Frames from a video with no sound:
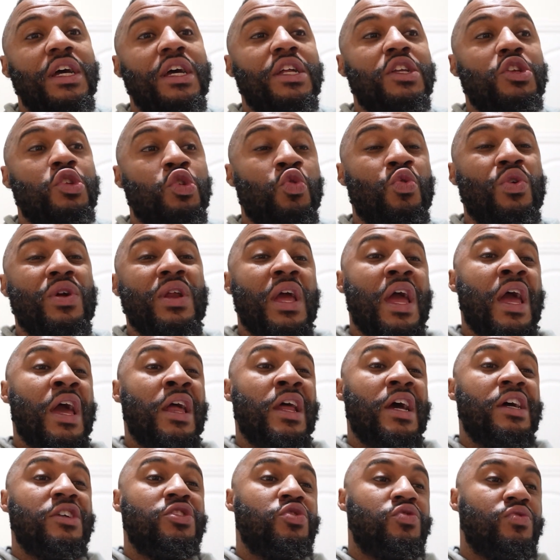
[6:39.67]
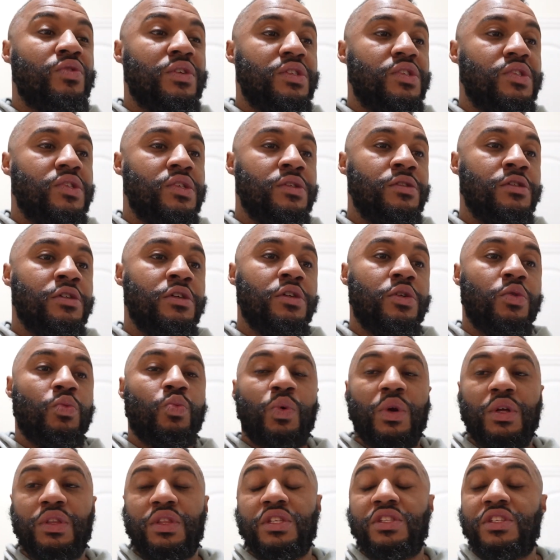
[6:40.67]
during anestrus,
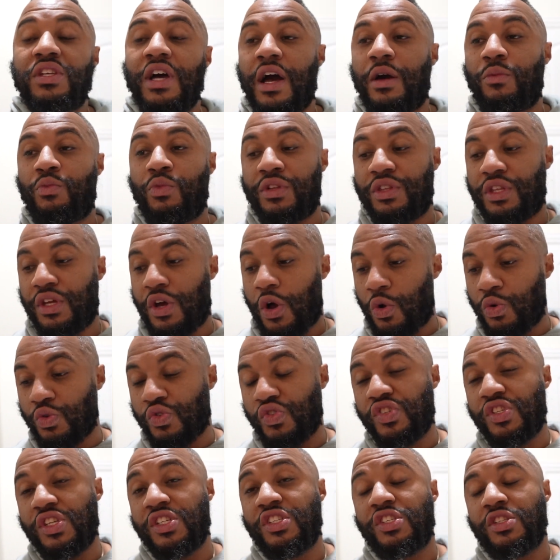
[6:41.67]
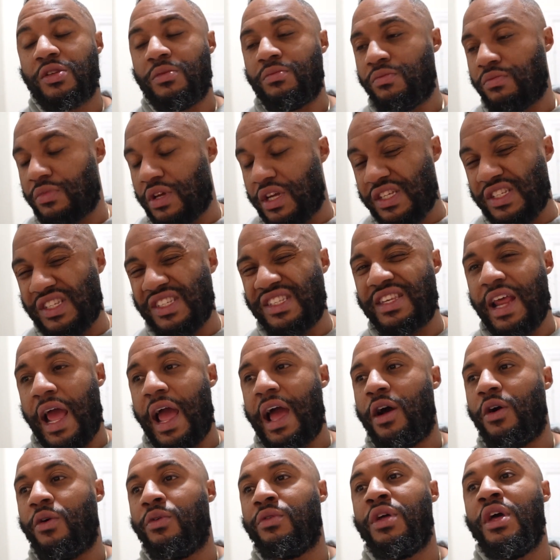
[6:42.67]
where the whole system is
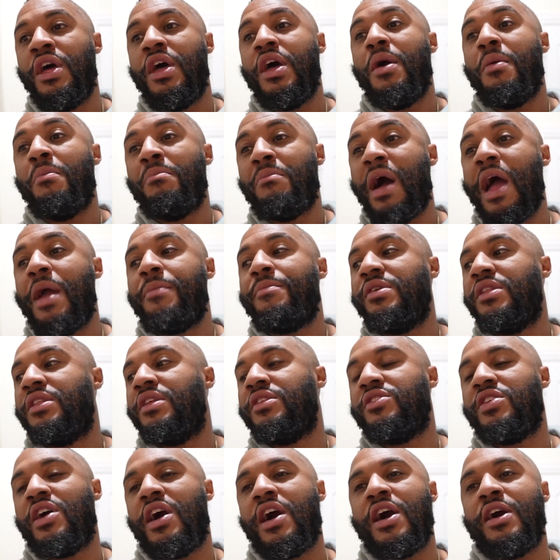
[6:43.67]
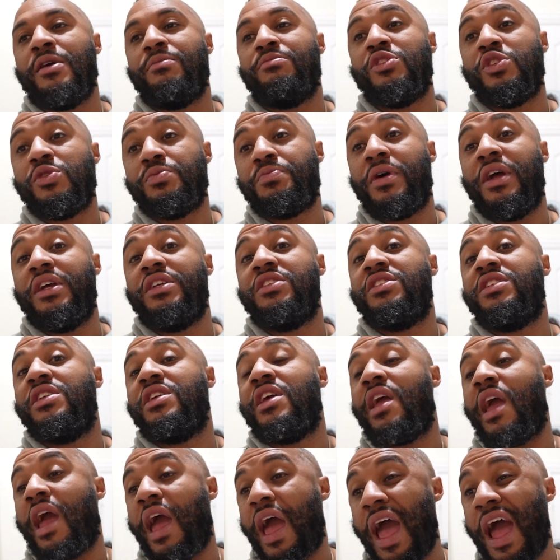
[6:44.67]
down, might be the time,
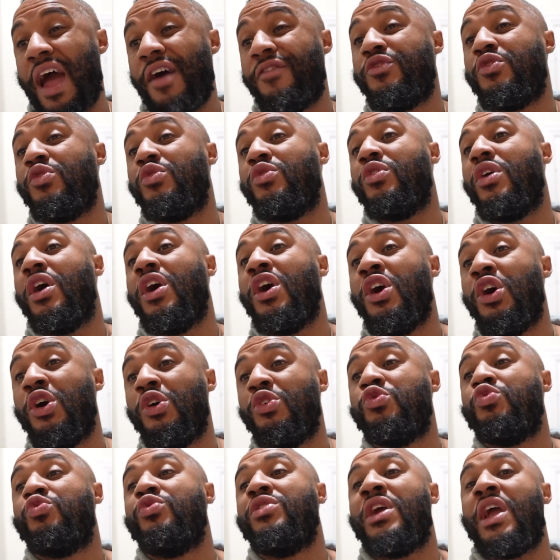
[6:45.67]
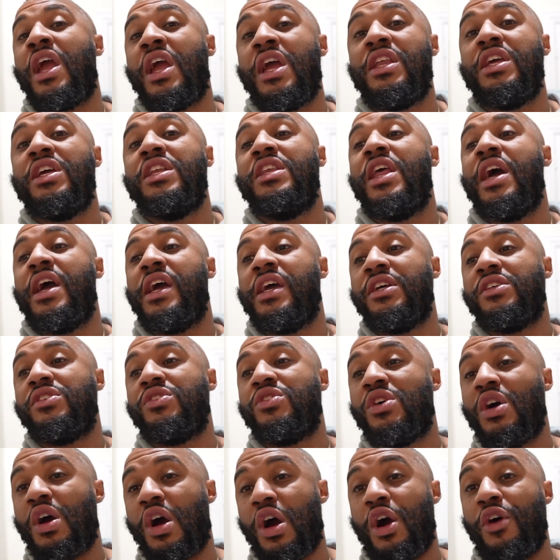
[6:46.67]
especially after 180
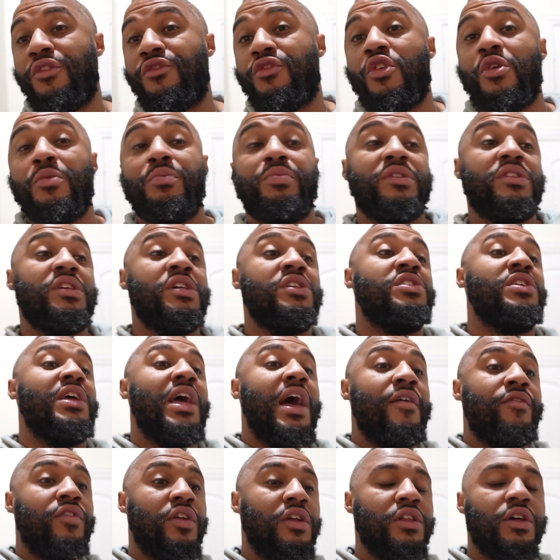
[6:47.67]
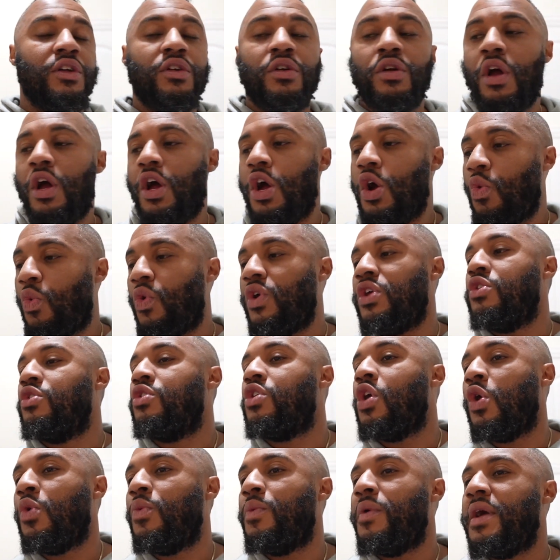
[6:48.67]
days of her potentially having a litter, where you
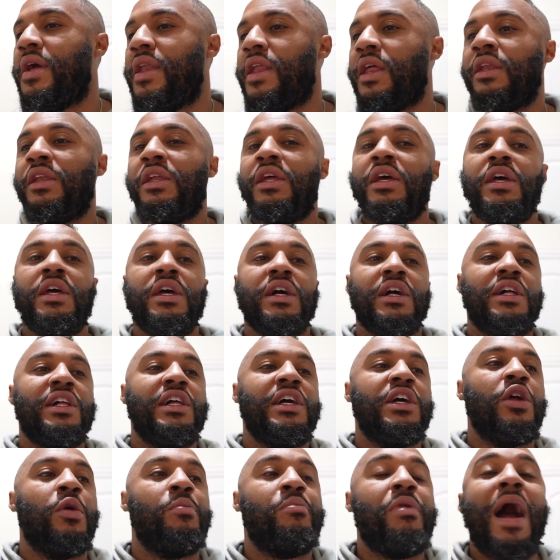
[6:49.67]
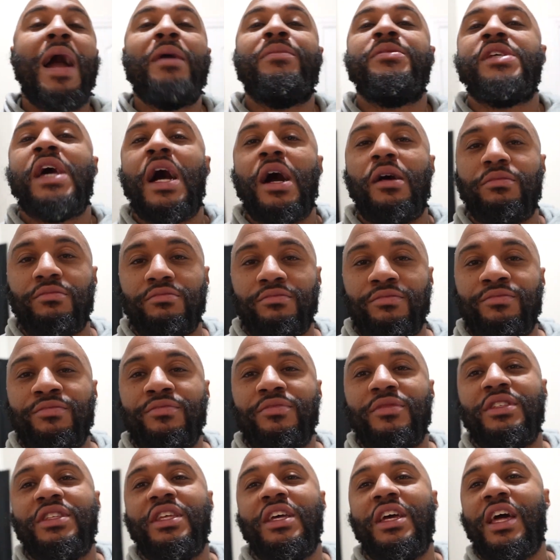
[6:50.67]
go in and clean her pipes out.
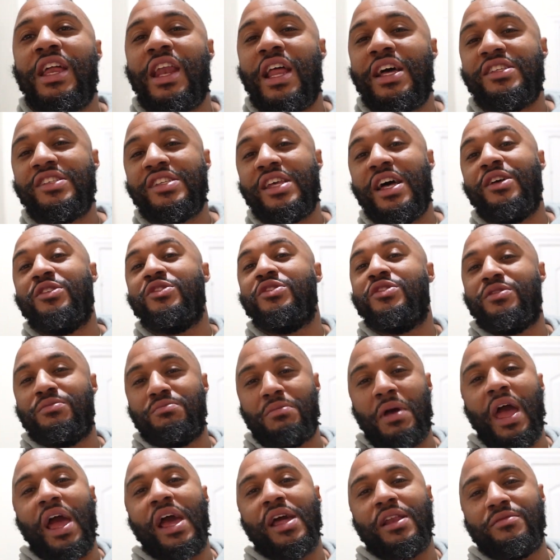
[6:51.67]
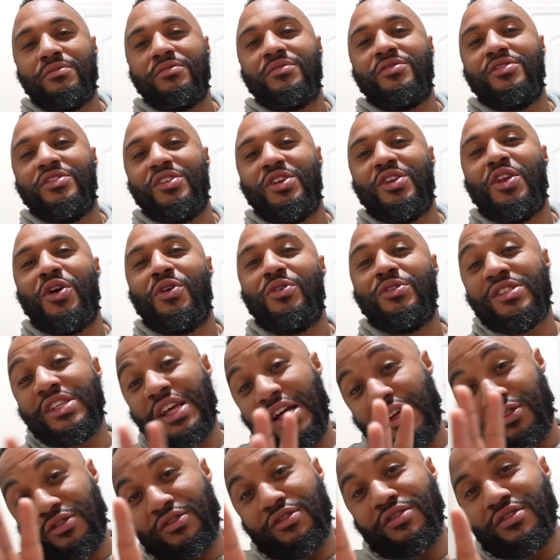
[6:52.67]
And that sounds bad. You know, it
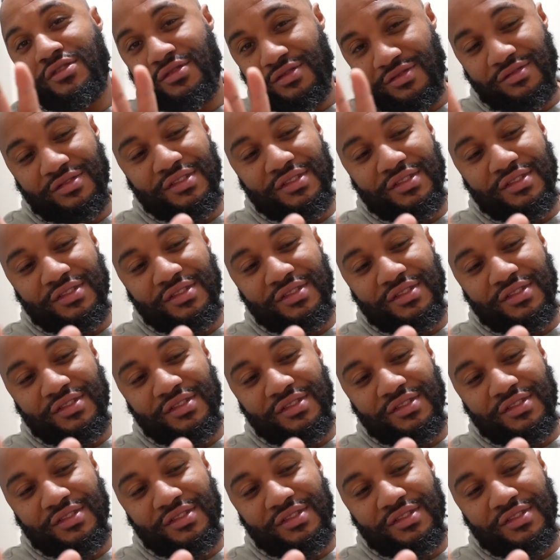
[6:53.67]
sounds